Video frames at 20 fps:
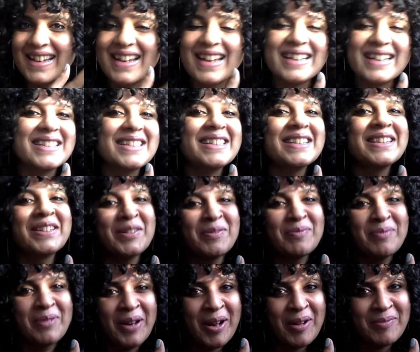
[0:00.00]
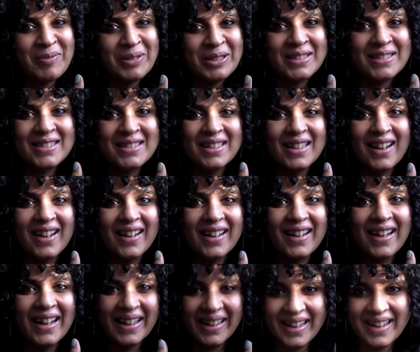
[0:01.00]
Isn't the premise
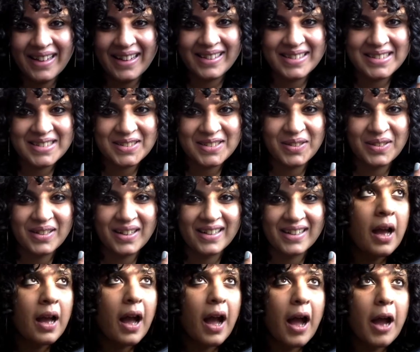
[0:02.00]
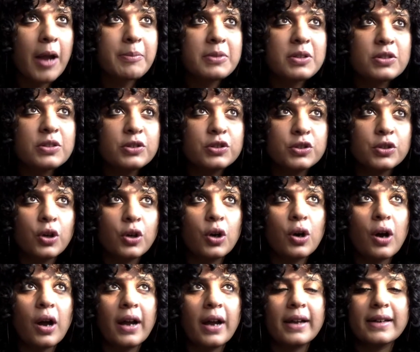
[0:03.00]
hilarious already? I'm not
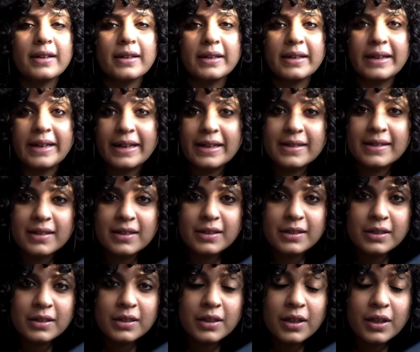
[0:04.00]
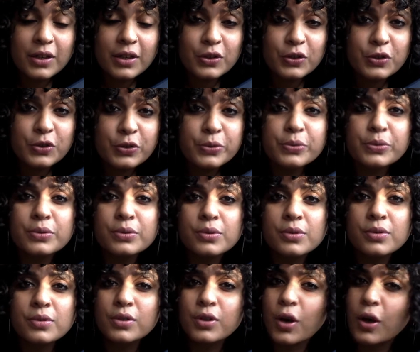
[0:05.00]
sure I related to
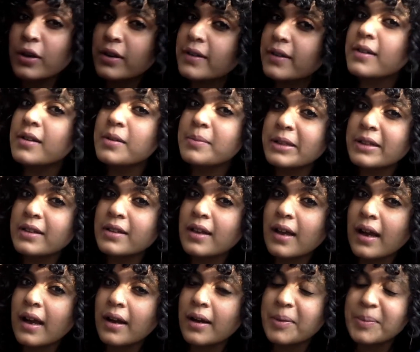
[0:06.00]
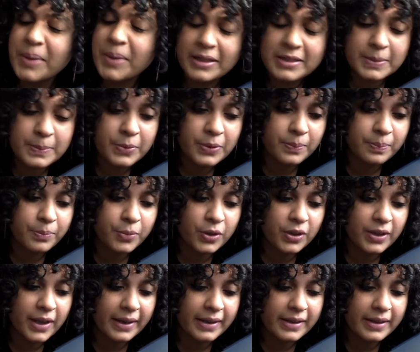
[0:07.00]
Don Tillman as a
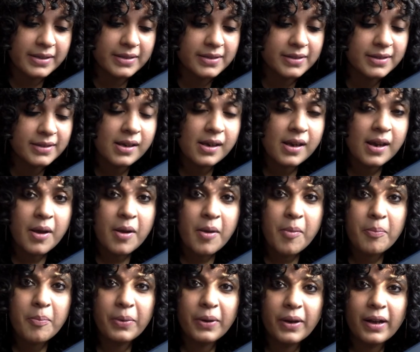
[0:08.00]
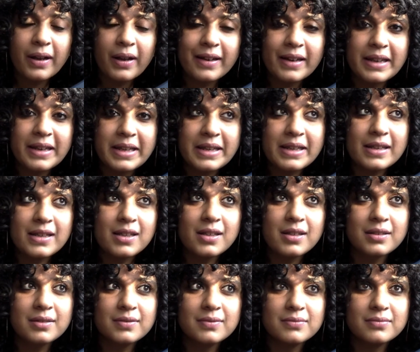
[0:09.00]
protagonist, but he
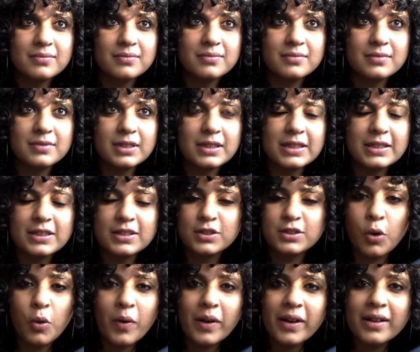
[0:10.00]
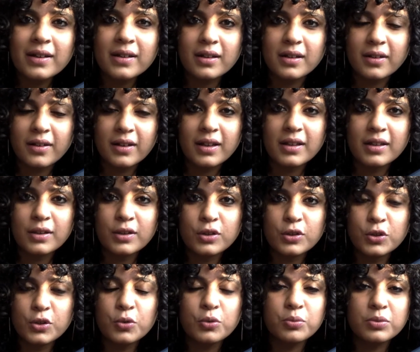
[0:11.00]
is so endearing.
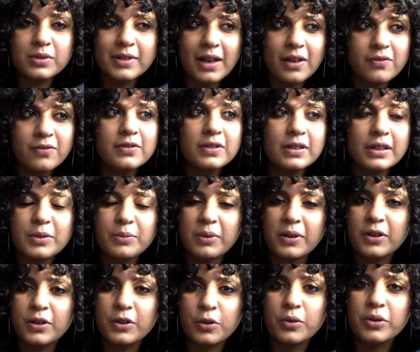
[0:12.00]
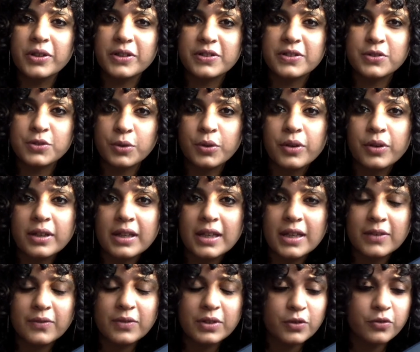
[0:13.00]
You definitely want to know his story,
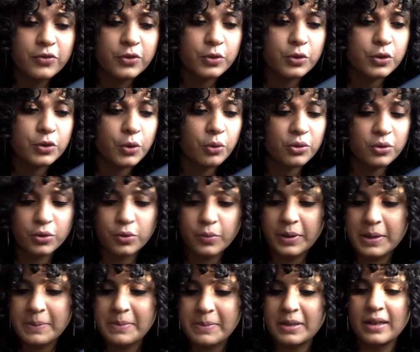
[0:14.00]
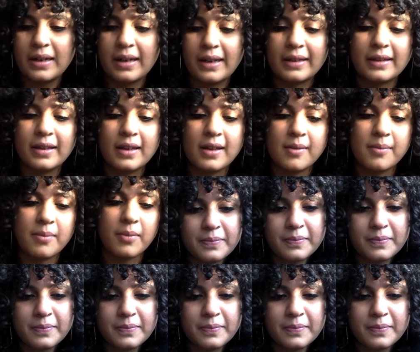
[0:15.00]
even if you don't know anybody like him.